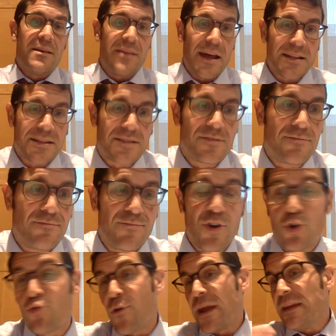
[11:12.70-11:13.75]
that's the
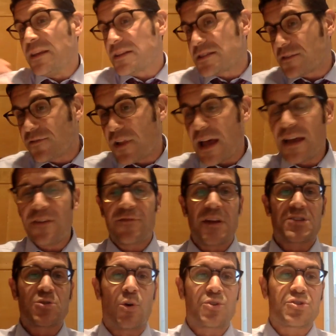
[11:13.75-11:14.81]
greatness of life.
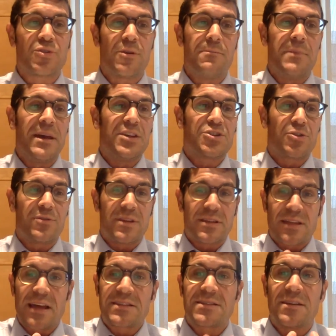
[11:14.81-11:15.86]
That's also
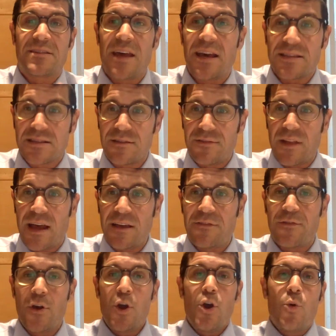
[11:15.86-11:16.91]
that's the test of
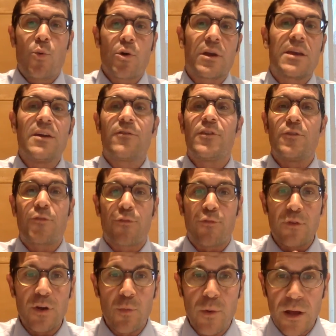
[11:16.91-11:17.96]
life. We're given
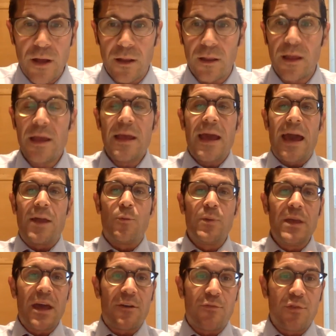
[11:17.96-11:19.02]
free will, and
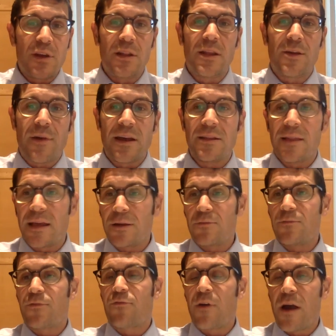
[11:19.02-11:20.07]
we have really, right, like
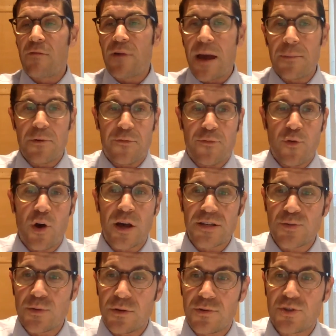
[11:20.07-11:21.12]
Robert
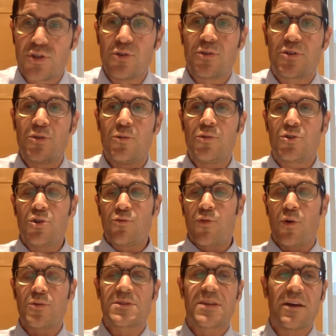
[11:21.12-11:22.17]
Frost, two
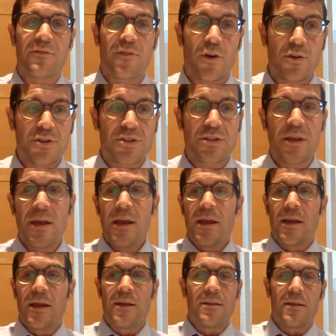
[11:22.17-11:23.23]
roads diverged
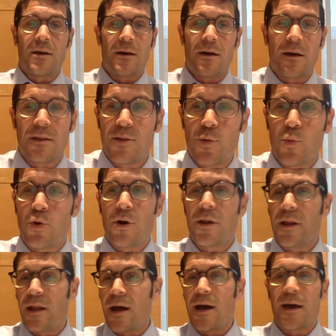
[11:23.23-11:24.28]
in the wood,
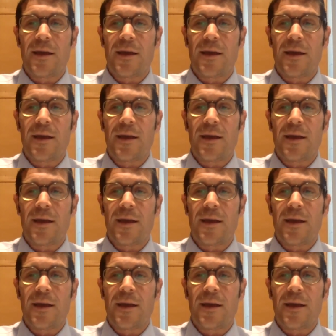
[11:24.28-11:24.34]
and